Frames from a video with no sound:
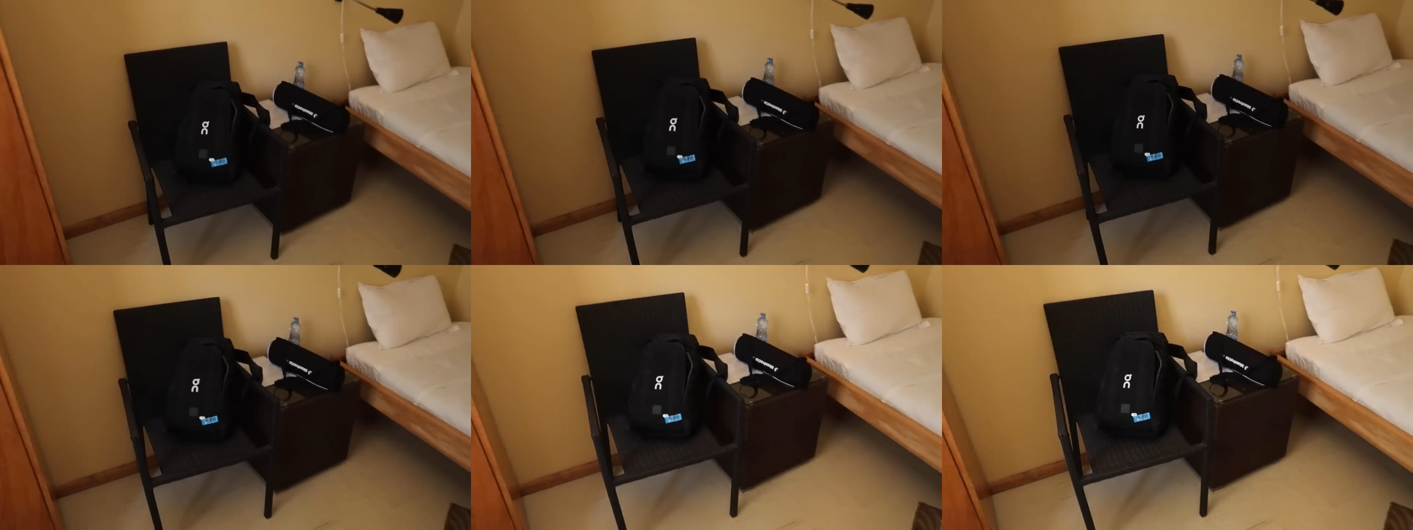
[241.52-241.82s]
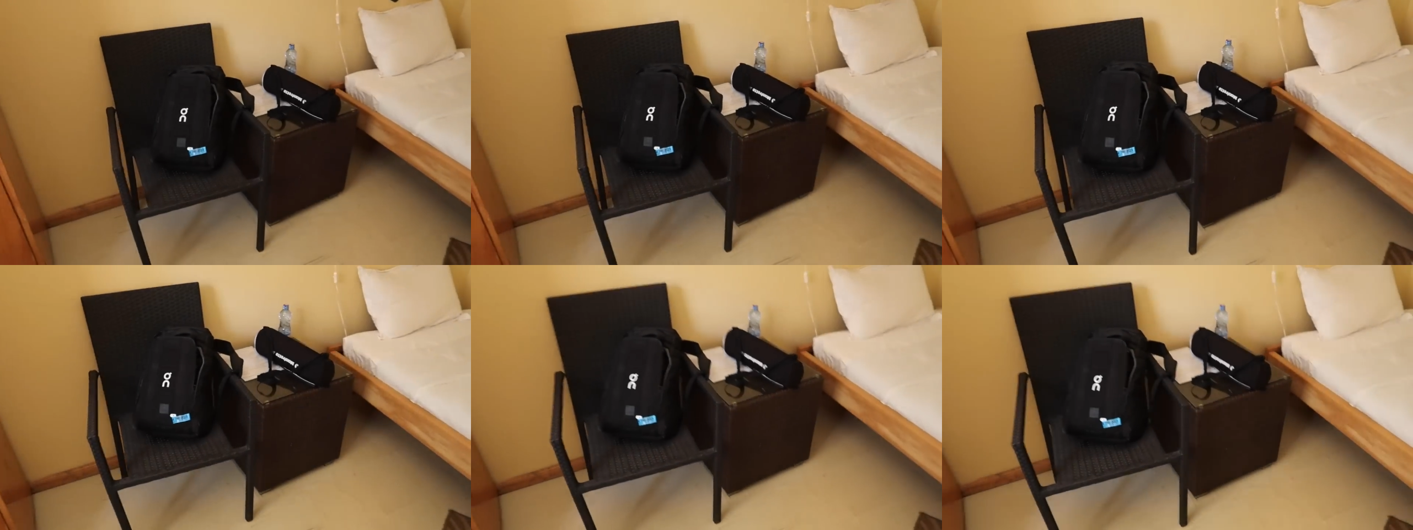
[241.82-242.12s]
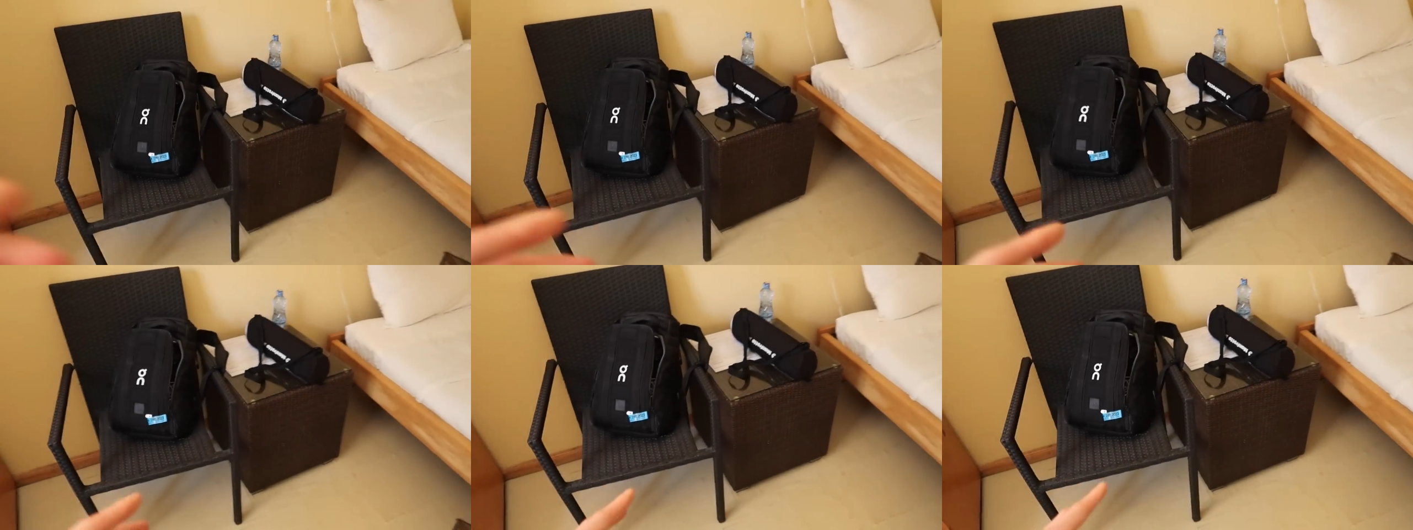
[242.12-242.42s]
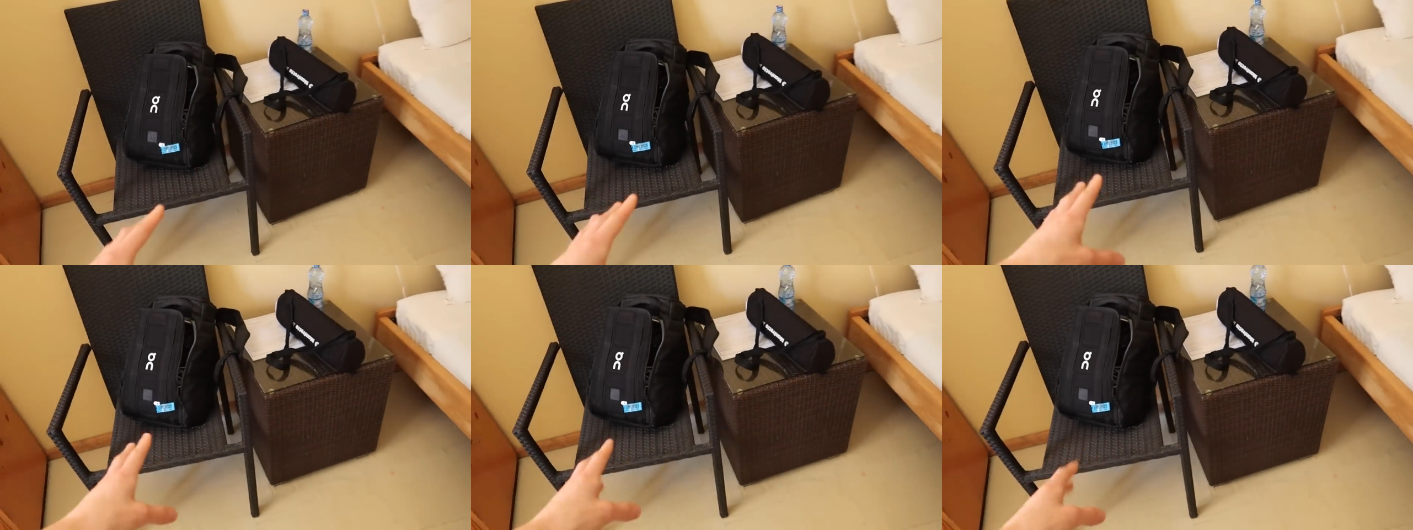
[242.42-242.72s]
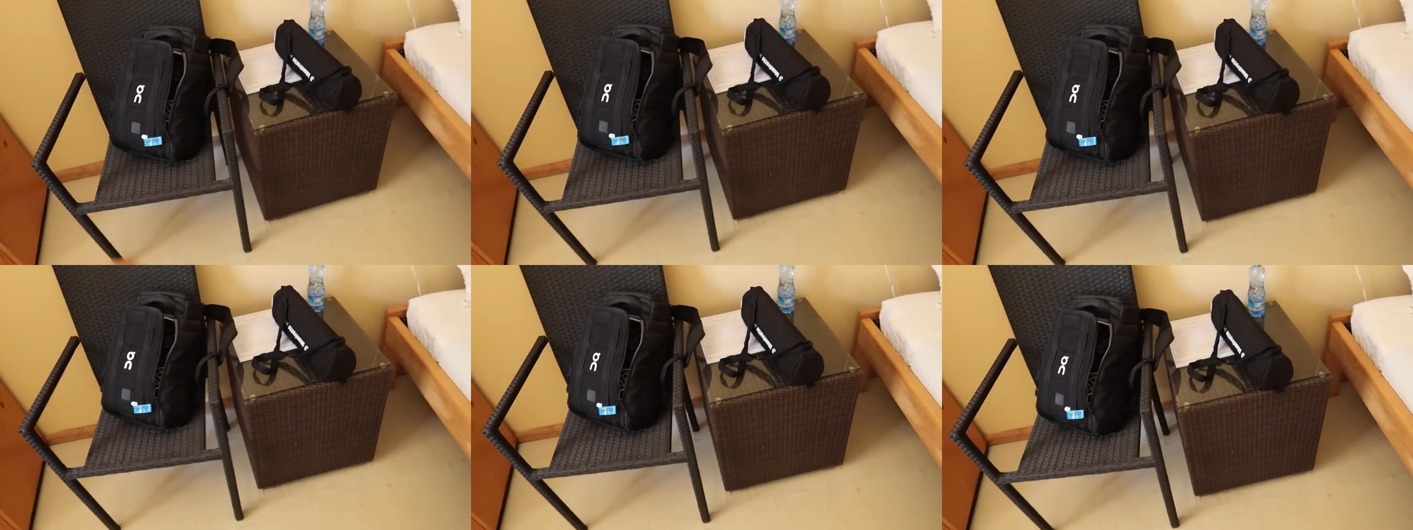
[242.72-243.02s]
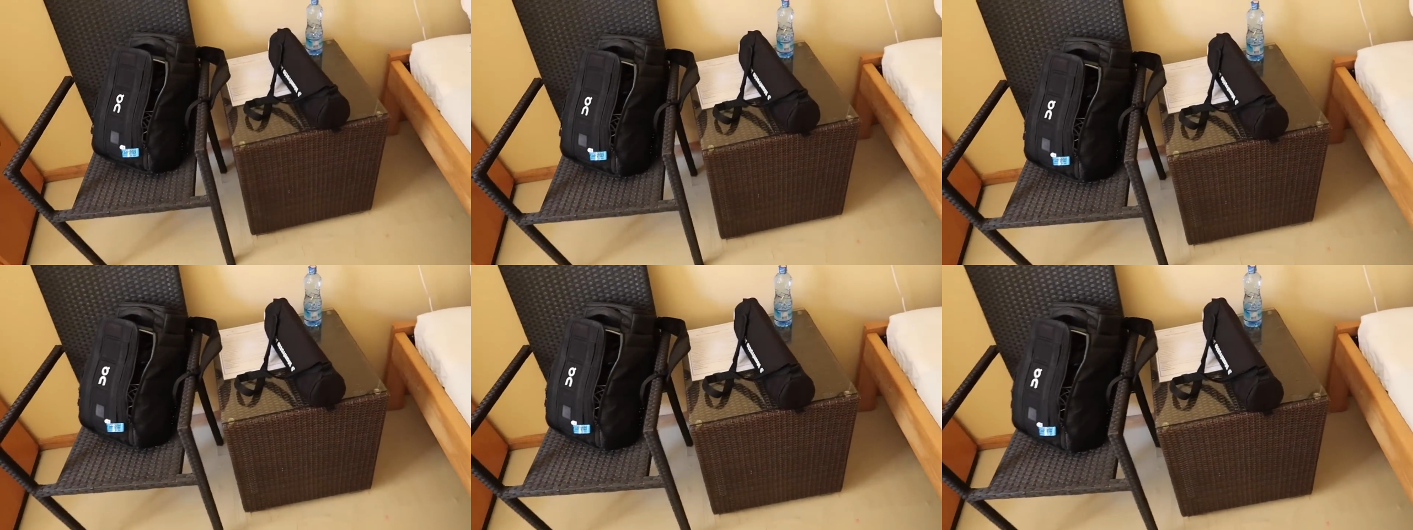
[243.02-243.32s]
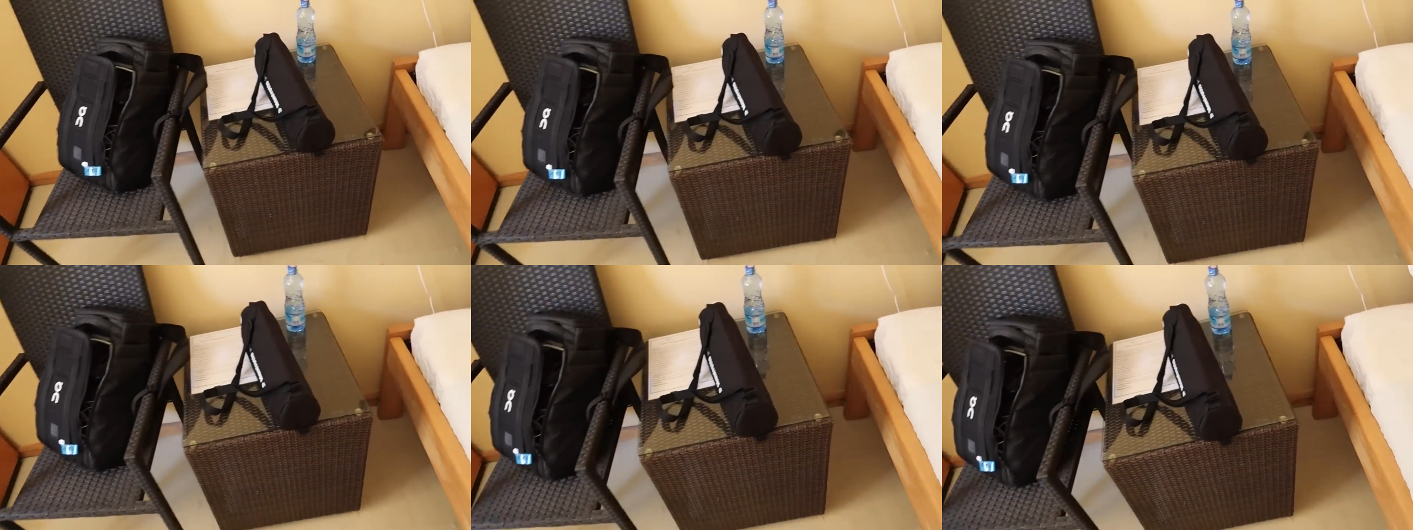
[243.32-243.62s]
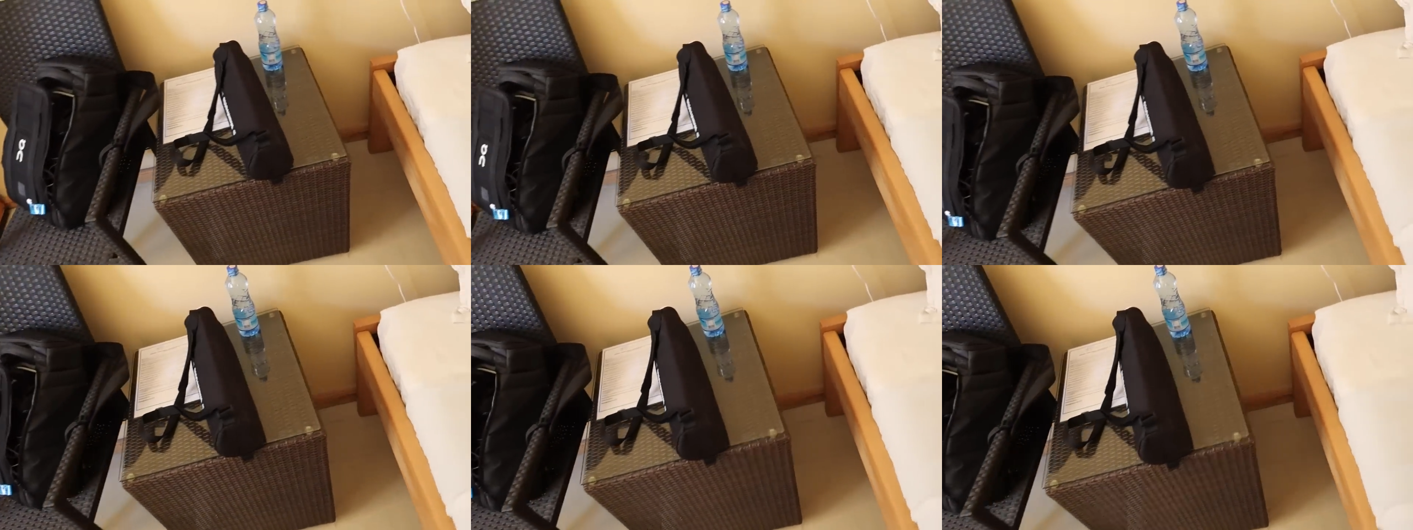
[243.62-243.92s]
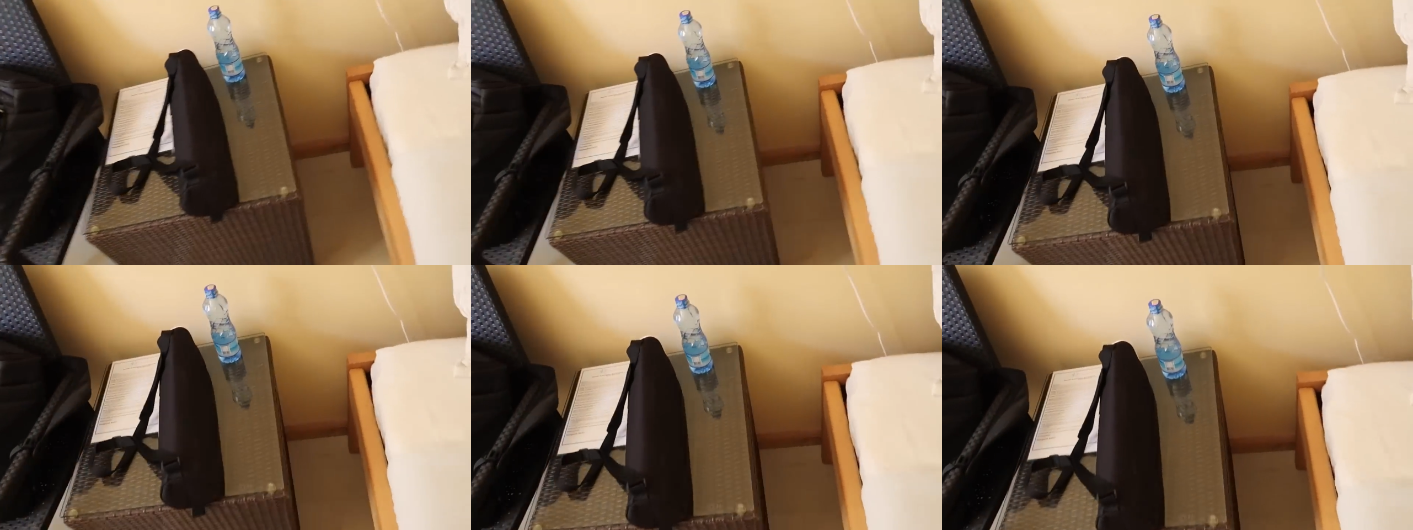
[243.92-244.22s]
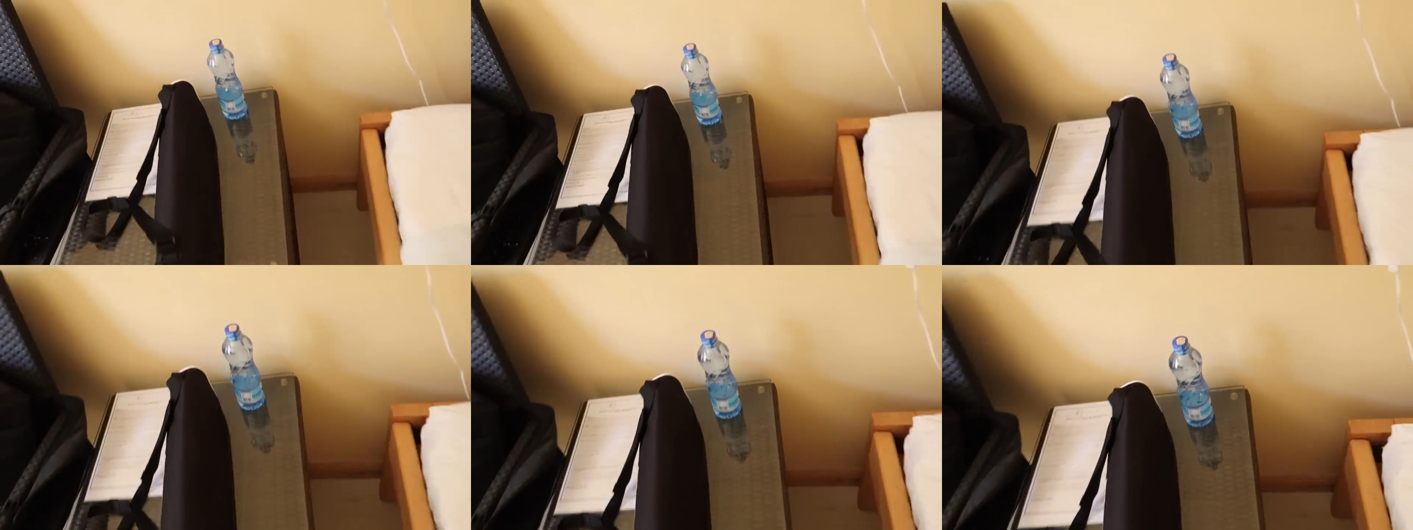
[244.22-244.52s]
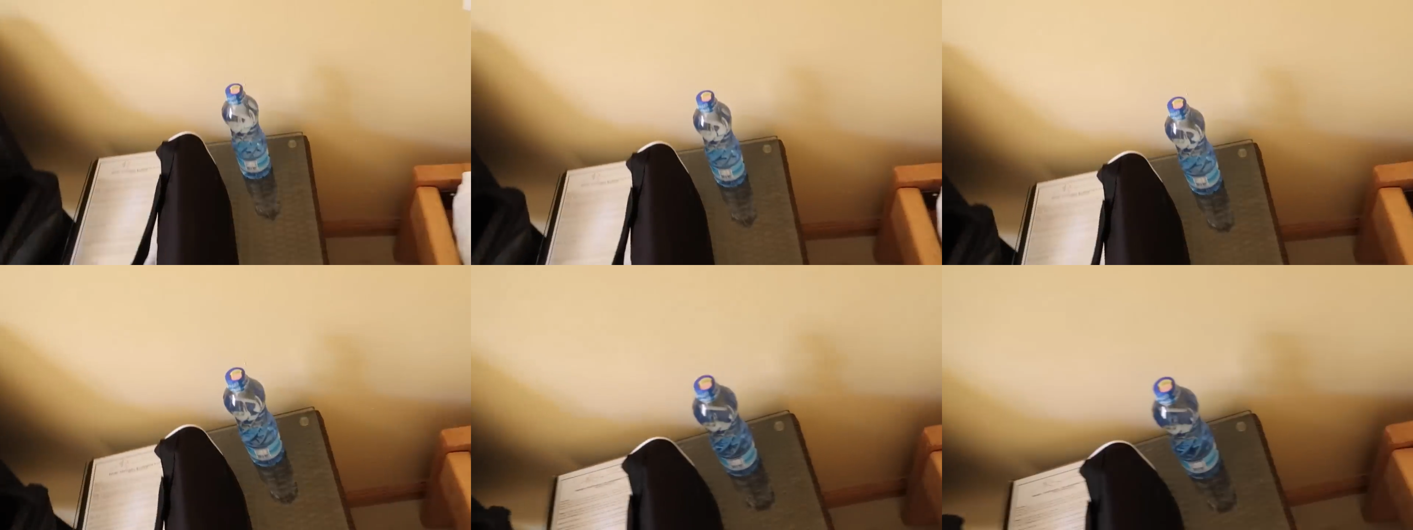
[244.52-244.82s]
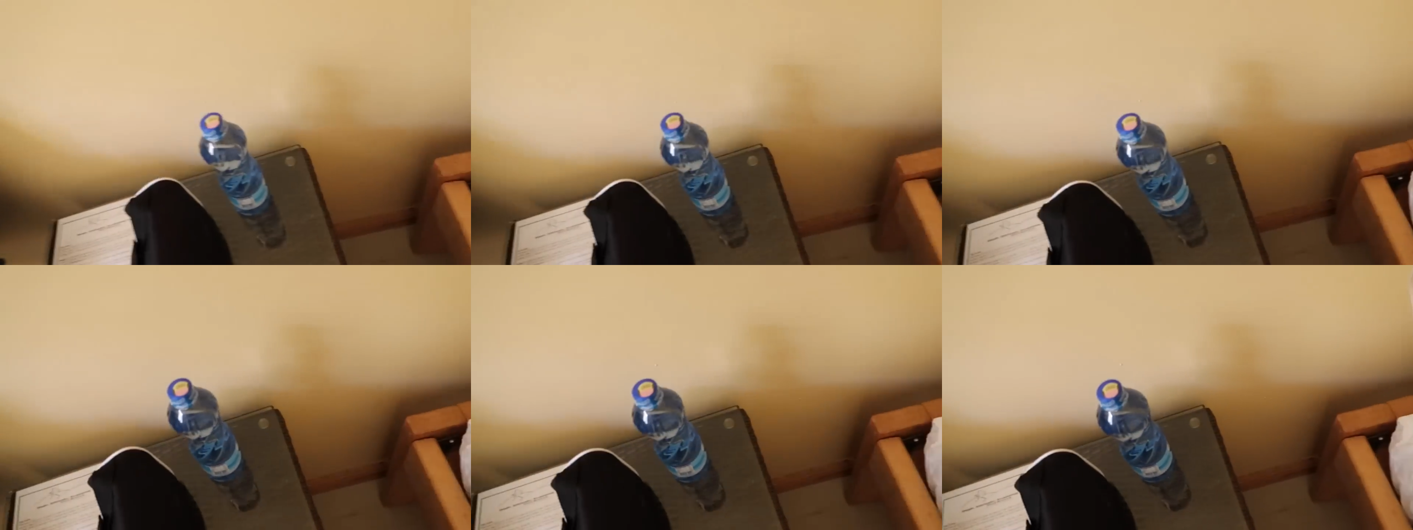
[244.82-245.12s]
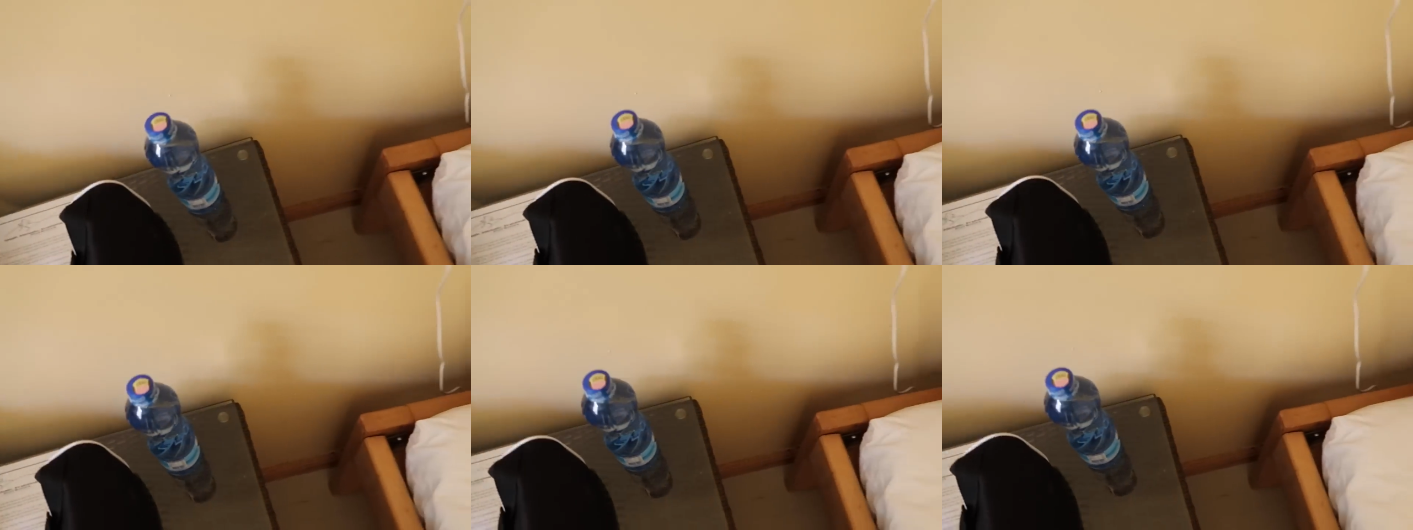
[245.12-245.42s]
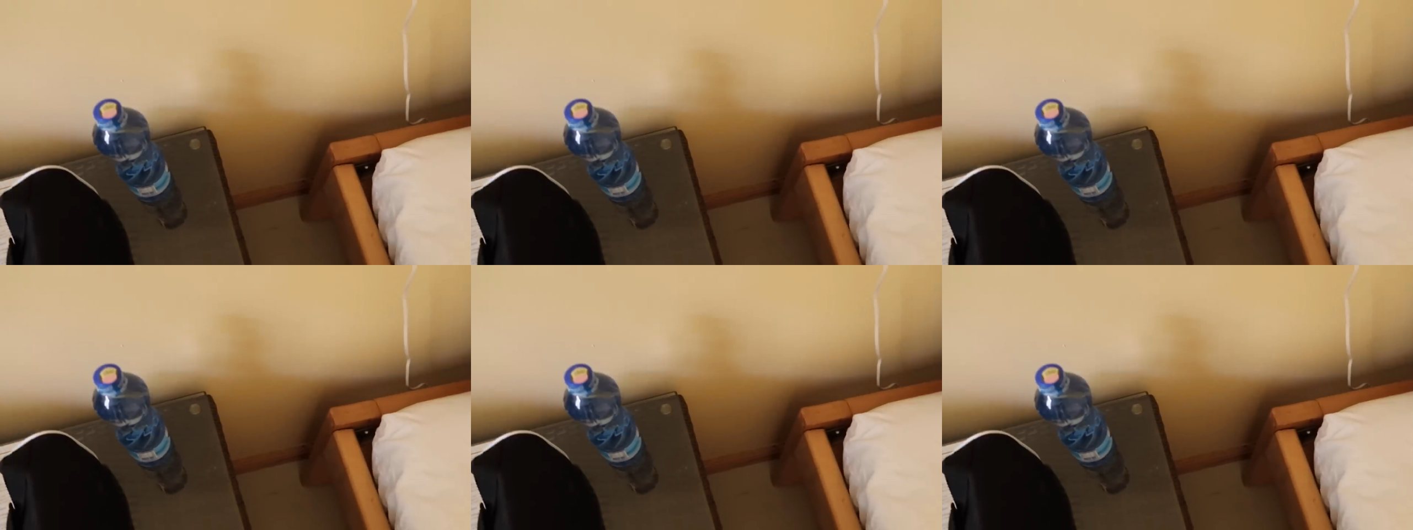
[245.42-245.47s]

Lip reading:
(no speaker visible)